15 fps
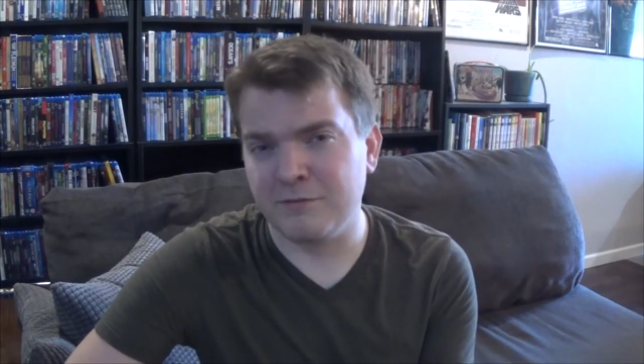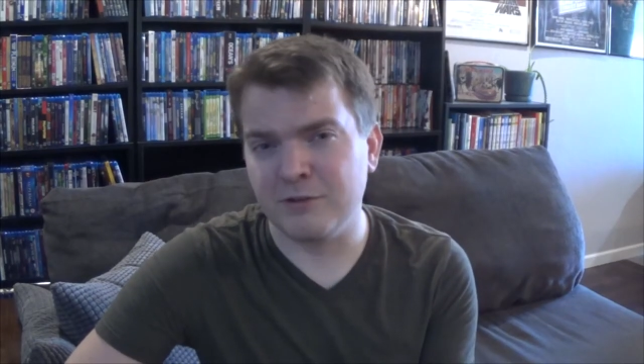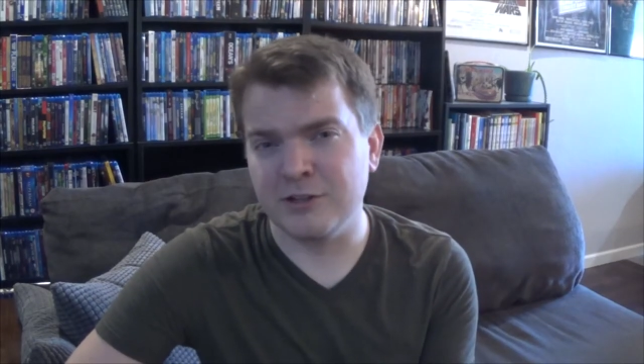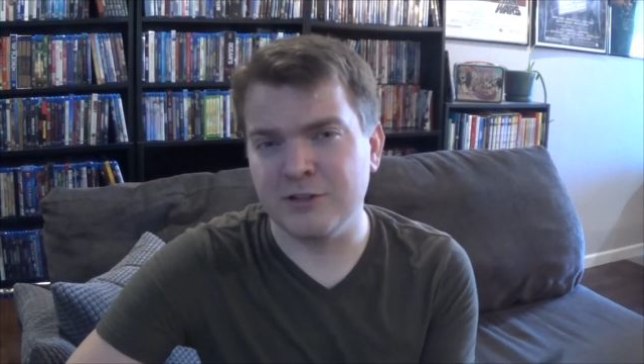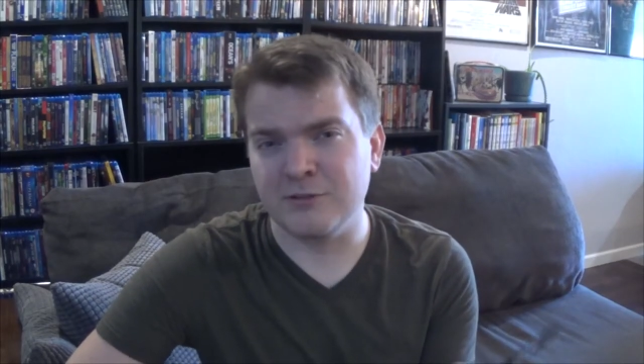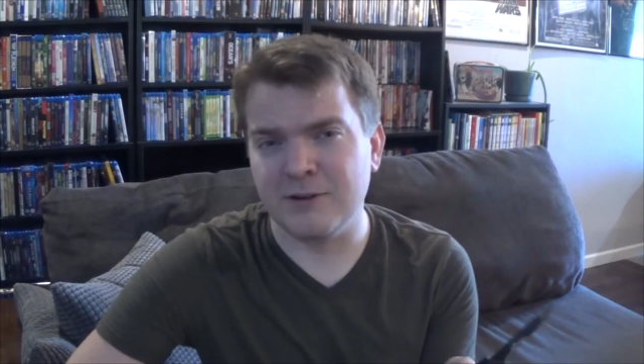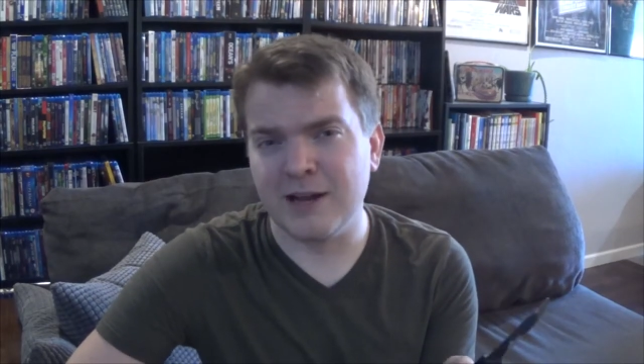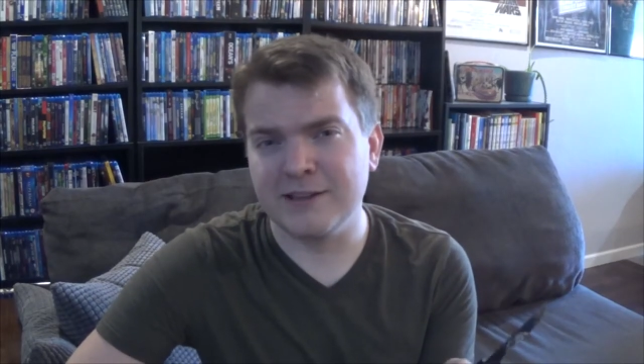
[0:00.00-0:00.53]
for the
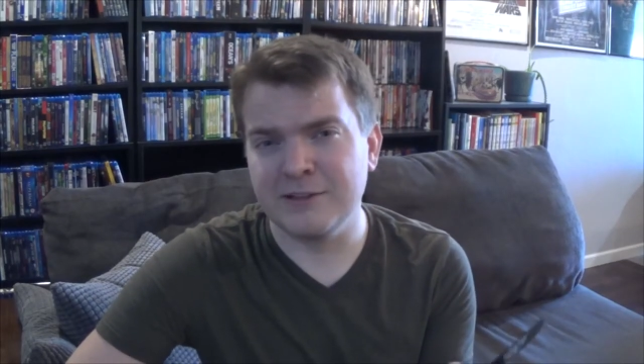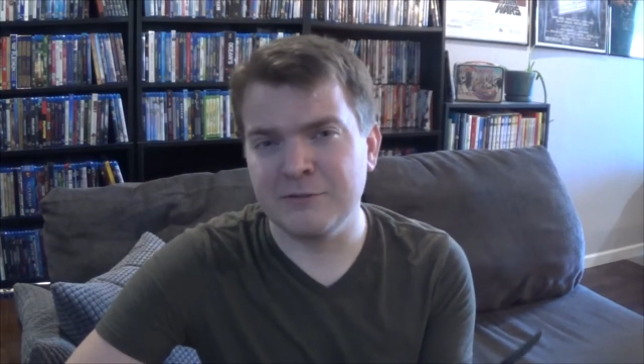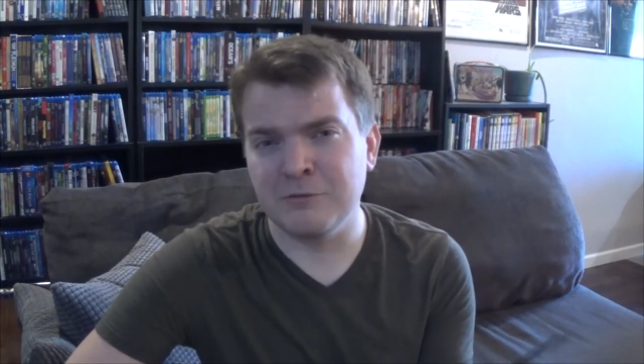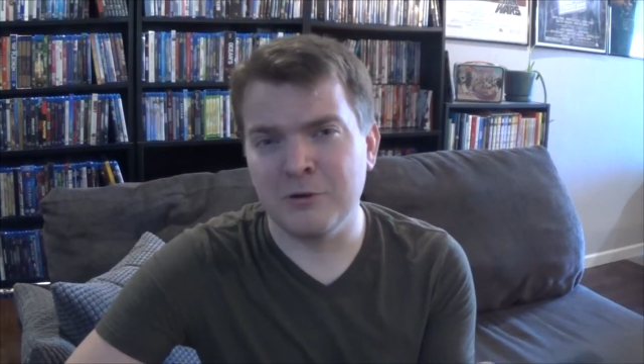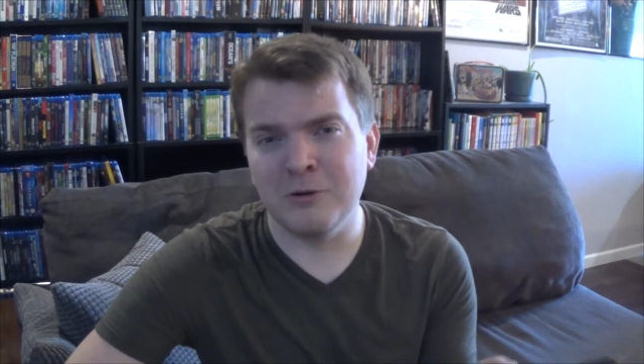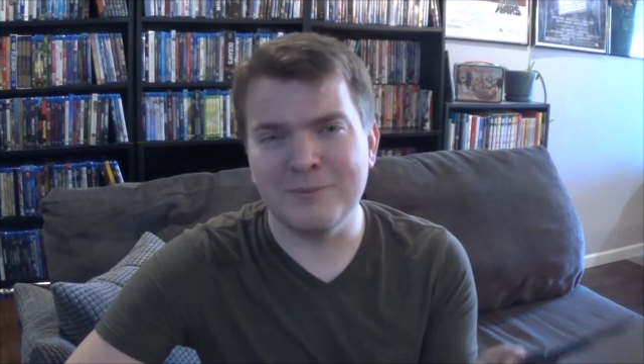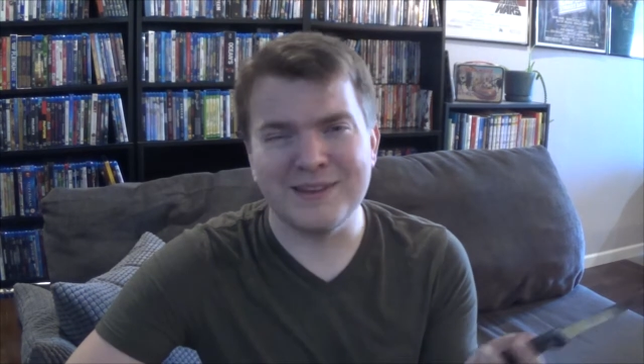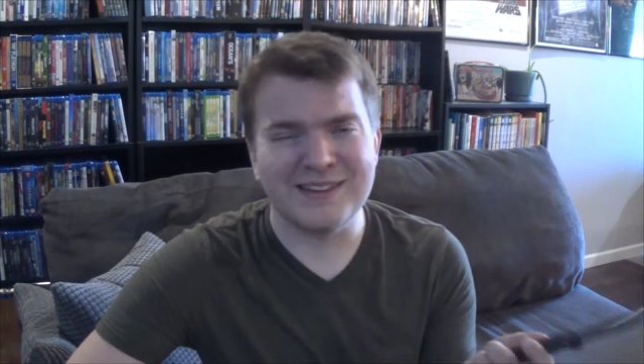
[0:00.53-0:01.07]
directing
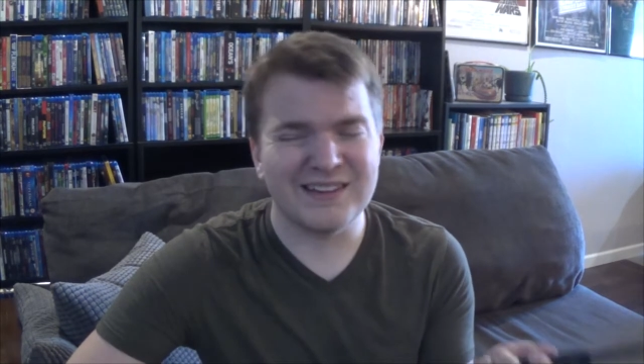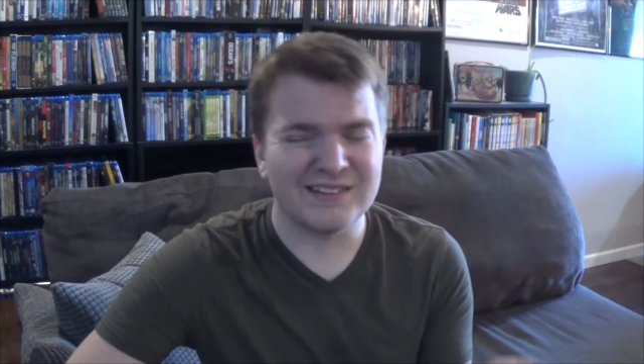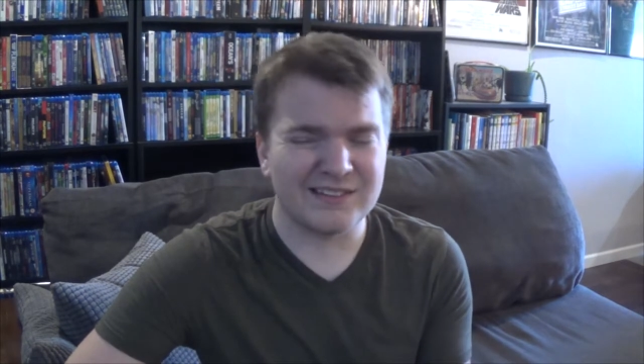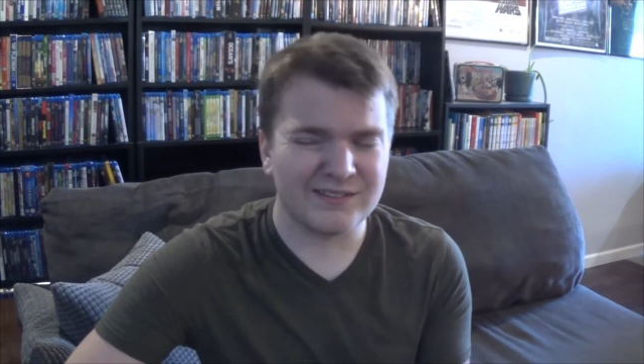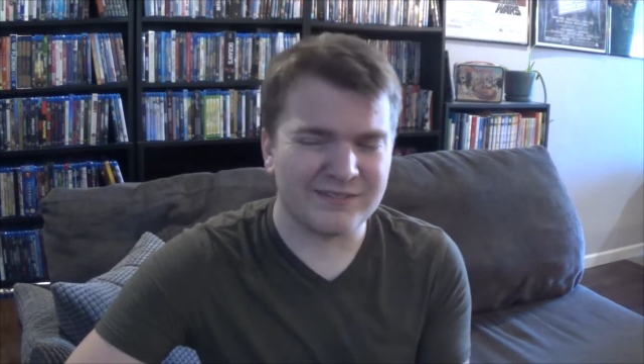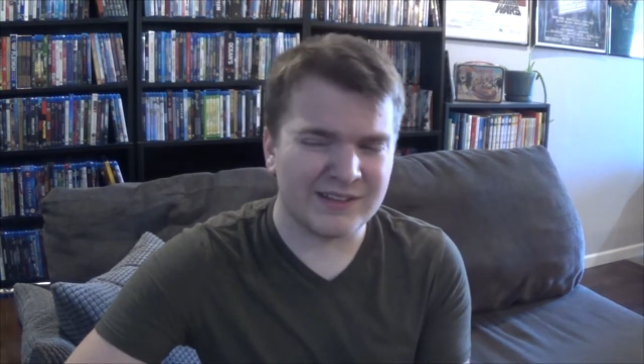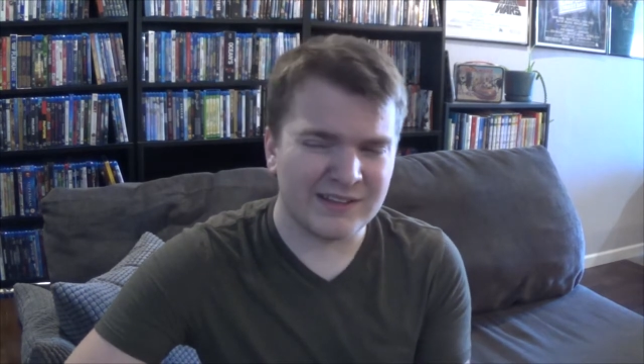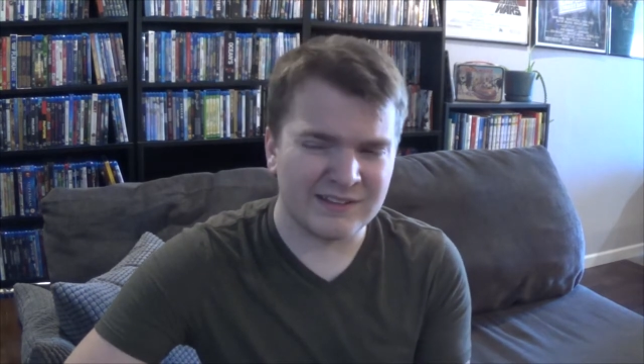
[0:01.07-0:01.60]
role because
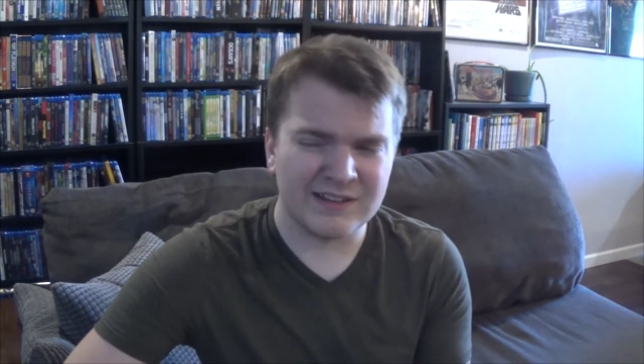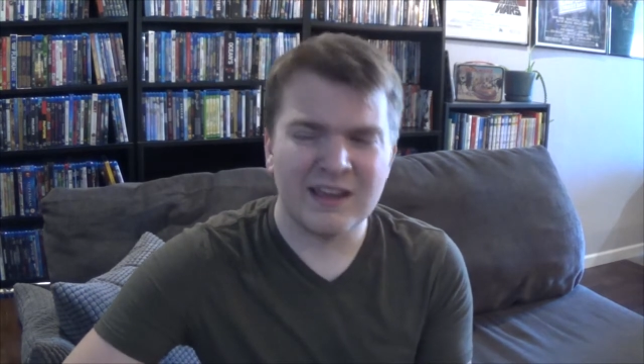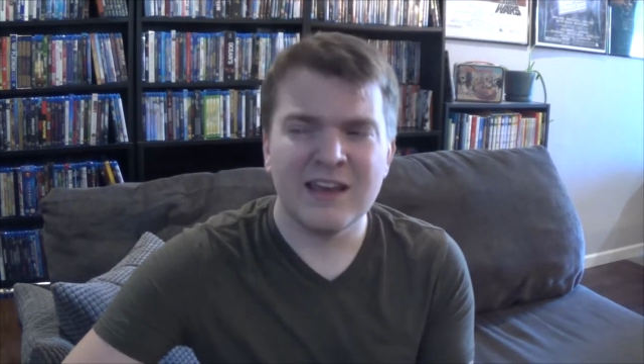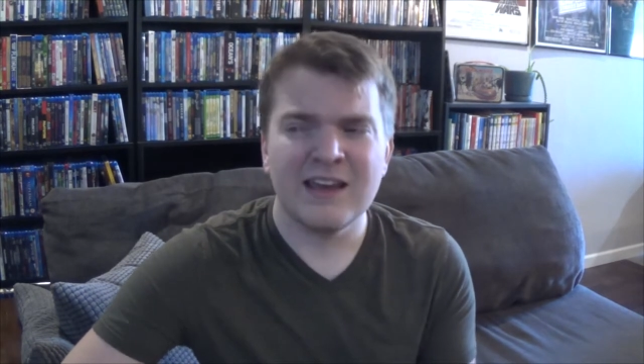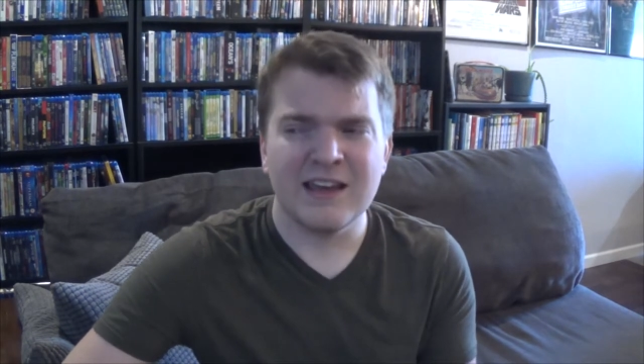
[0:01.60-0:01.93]
of his